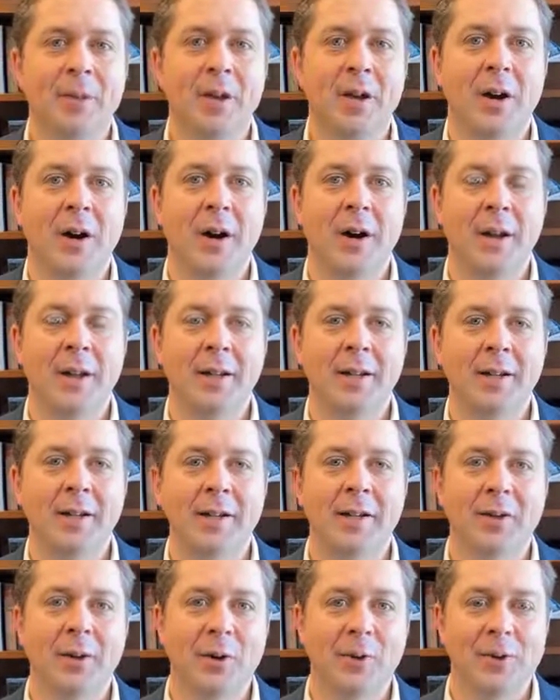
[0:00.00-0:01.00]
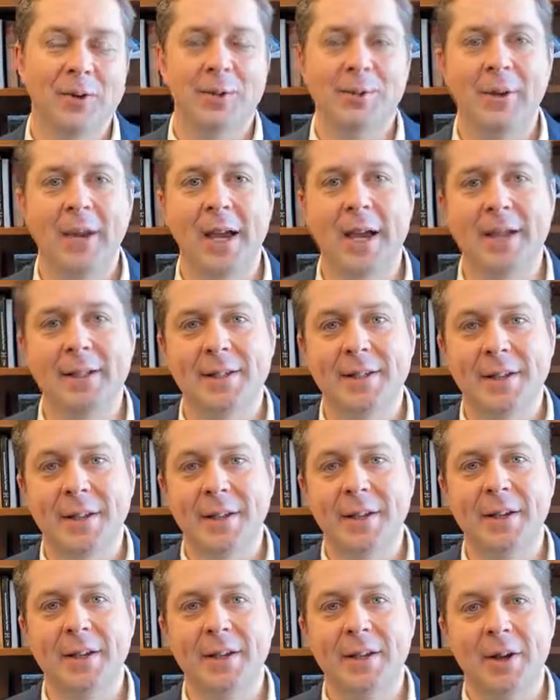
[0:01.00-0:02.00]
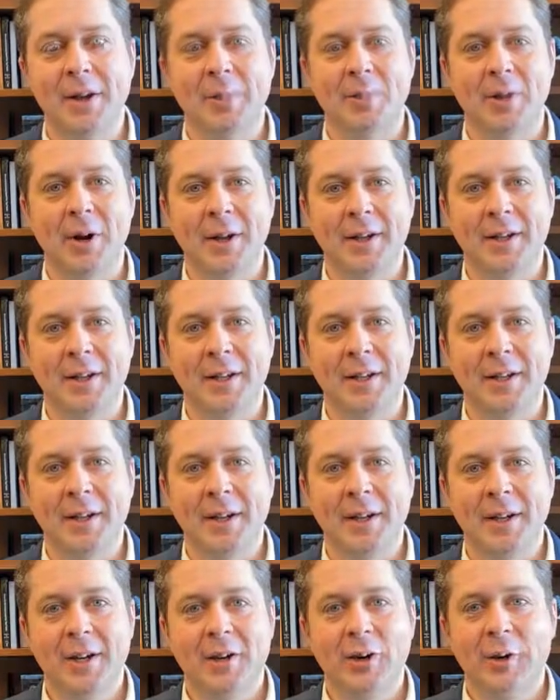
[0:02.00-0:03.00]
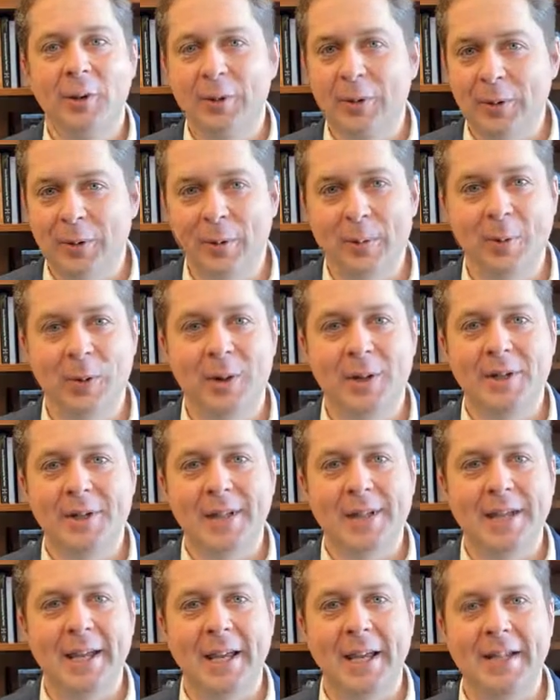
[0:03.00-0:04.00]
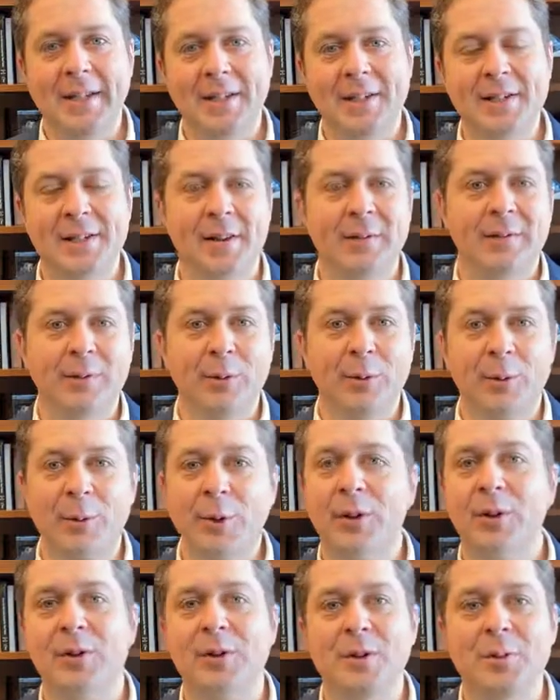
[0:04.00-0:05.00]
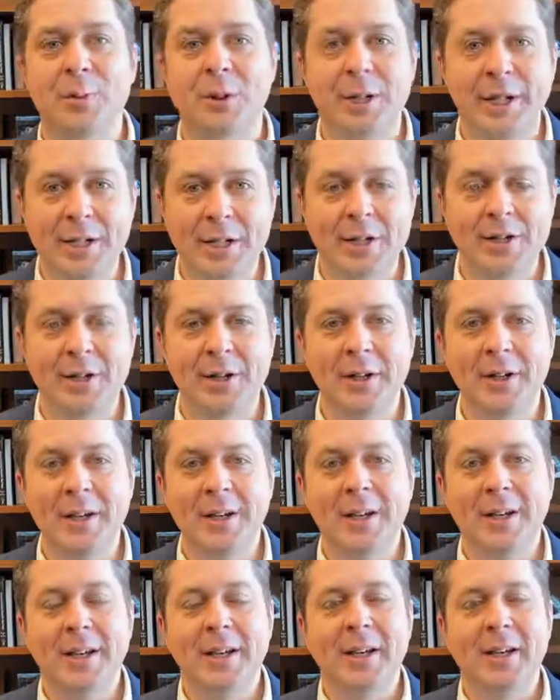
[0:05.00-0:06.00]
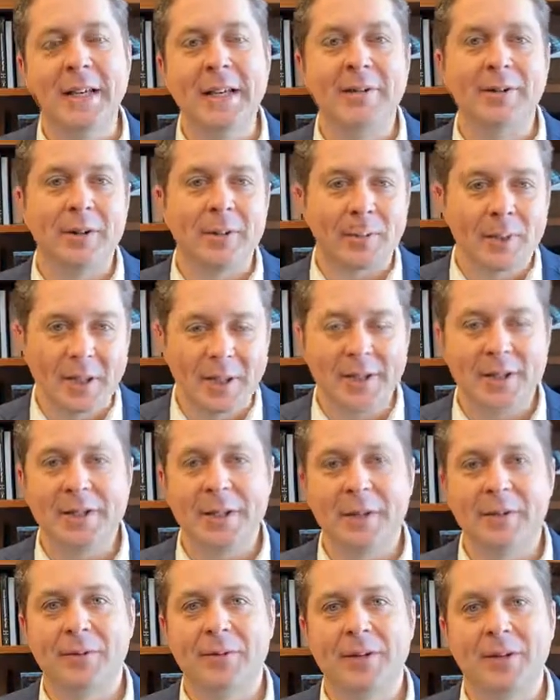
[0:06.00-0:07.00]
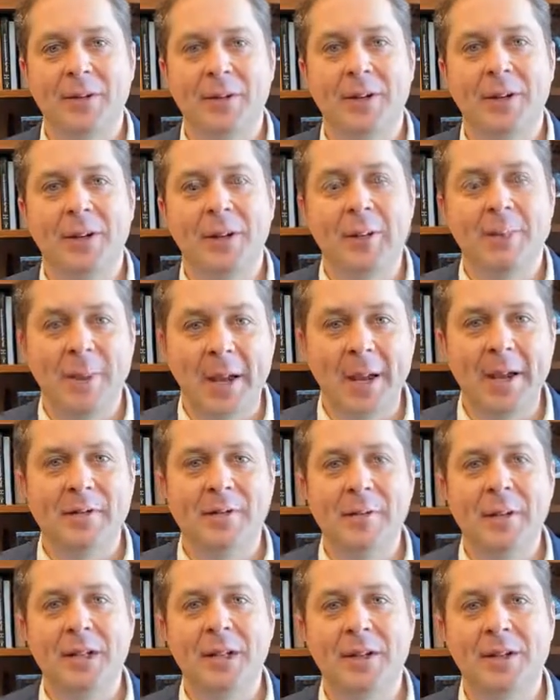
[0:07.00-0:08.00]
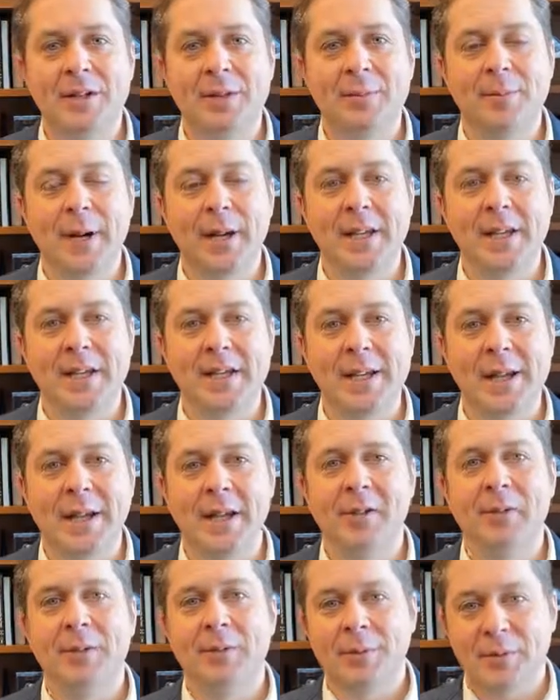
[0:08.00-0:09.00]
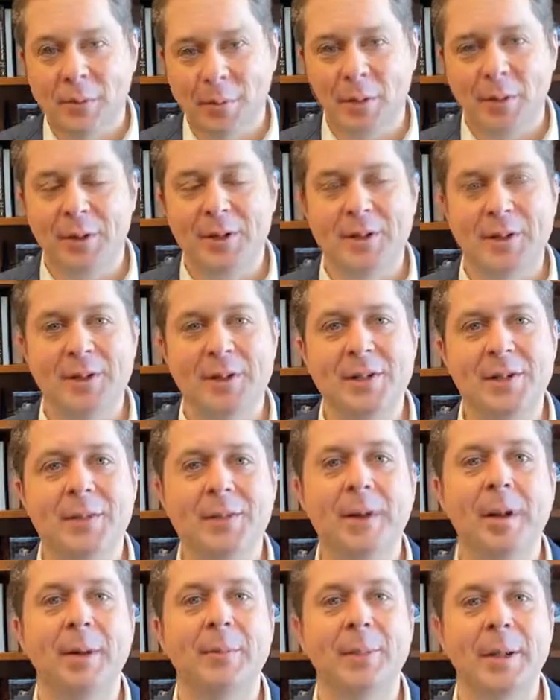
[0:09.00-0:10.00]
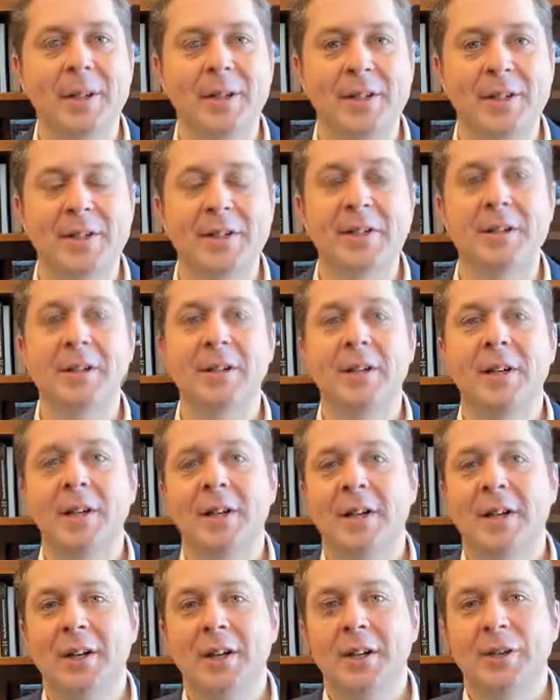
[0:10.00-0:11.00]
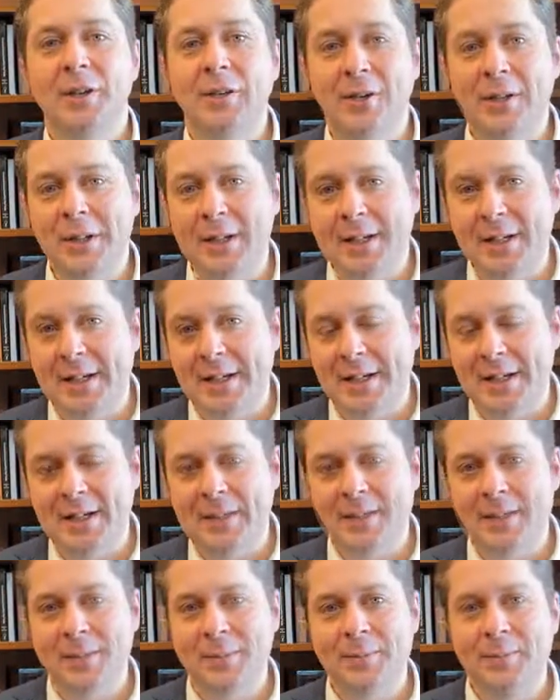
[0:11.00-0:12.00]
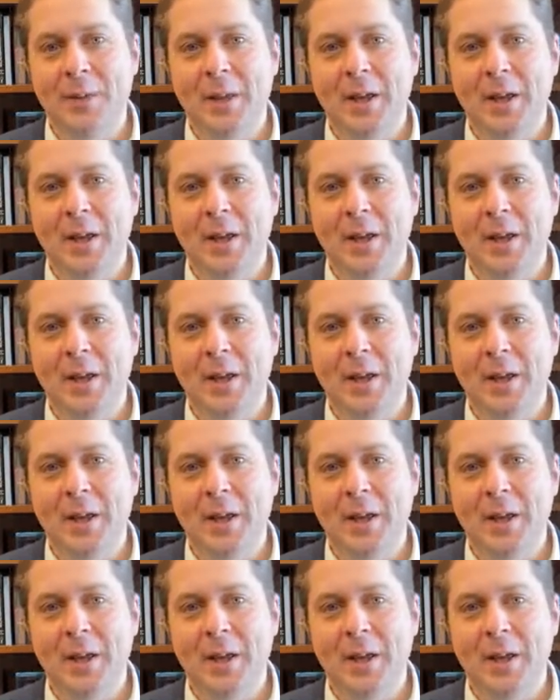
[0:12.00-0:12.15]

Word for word: on the Coastal GasLink project. Earlier reports indicate that several workers were injured. Uh, even a police officer may have been injured by the attack. Reports are still coming in. It's still early details.